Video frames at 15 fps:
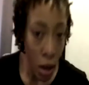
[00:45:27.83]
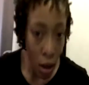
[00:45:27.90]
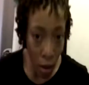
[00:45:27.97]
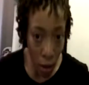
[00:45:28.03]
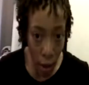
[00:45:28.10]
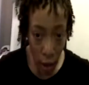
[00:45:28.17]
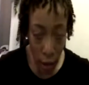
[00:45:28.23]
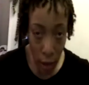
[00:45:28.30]

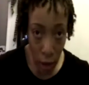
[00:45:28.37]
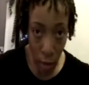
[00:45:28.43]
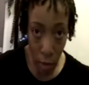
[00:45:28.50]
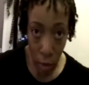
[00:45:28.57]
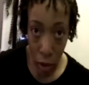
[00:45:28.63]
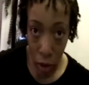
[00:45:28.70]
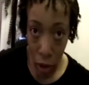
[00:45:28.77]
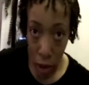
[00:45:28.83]
Alright, so
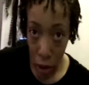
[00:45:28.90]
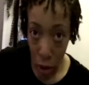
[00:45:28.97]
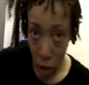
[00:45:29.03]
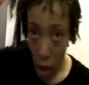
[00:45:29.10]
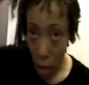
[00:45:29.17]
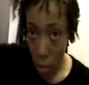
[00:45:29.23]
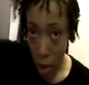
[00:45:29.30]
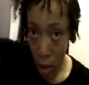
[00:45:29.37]
I'm just going to
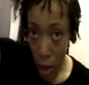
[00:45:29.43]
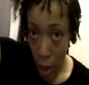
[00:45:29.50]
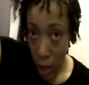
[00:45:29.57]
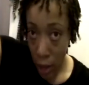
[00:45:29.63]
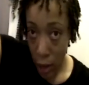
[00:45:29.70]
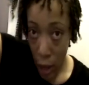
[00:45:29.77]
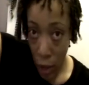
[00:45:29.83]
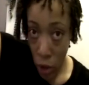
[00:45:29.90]
start my
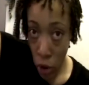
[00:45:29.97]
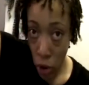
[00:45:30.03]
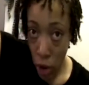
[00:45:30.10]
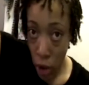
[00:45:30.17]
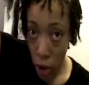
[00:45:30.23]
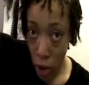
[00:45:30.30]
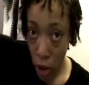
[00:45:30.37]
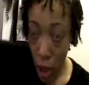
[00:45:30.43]
next
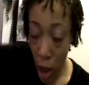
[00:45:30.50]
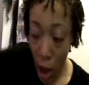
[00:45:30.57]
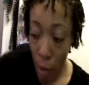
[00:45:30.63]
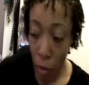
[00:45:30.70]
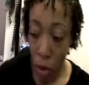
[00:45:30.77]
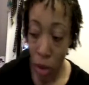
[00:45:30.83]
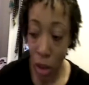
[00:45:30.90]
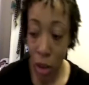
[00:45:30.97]
section.
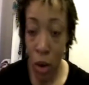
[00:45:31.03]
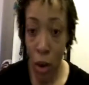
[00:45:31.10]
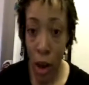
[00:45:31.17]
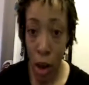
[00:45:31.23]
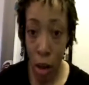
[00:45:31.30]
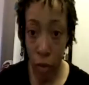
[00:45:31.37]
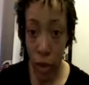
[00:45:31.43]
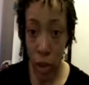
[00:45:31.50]
I'm going to go
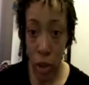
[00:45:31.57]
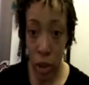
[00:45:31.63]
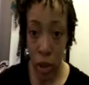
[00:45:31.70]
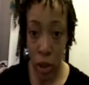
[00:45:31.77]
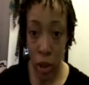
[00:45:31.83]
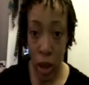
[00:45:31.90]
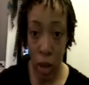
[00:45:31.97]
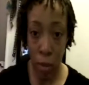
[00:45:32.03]
ahead and finish
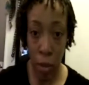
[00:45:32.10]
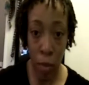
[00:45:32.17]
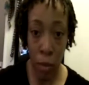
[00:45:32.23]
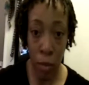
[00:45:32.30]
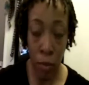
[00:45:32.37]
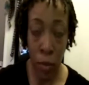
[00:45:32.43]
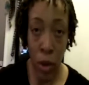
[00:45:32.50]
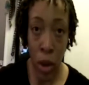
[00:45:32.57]
this up.
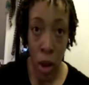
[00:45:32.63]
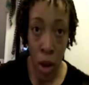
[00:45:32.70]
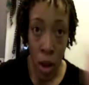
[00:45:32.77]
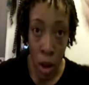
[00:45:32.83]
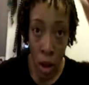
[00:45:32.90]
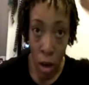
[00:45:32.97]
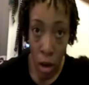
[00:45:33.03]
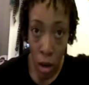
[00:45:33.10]
I'm
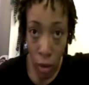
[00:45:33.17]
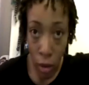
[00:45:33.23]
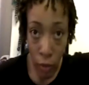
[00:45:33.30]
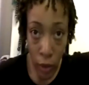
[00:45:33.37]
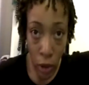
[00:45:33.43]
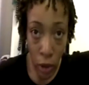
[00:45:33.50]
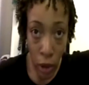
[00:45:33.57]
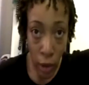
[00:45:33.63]
going to
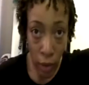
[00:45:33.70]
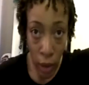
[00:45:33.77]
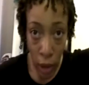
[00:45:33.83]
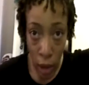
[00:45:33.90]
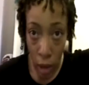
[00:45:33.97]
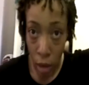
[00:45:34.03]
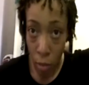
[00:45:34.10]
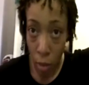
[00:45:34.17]
finish
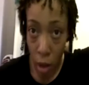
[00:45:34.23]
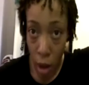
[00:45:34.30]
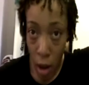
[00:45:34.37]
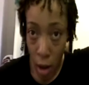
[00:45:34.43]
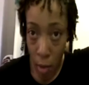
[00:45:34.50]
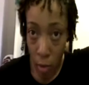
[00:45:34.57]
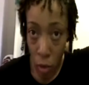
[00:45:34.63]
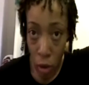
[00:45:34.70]
everything up
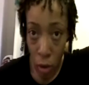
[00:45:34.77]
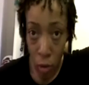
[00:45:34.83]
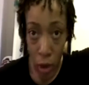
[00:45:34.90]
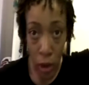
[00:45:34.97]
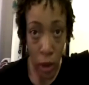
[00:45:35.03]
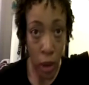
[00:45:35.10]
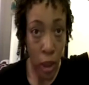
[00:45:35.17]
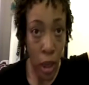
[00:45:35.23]
all the way
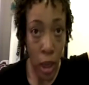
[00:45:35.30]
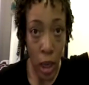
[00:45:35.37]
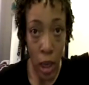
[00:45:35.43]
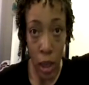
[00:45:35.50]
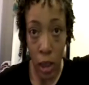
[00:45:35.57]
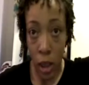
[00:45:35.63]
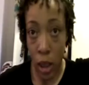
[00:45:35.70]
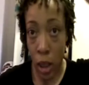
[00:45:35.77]
to the
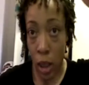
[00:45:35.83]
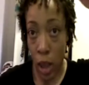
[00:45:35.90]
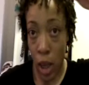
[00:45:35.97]
end.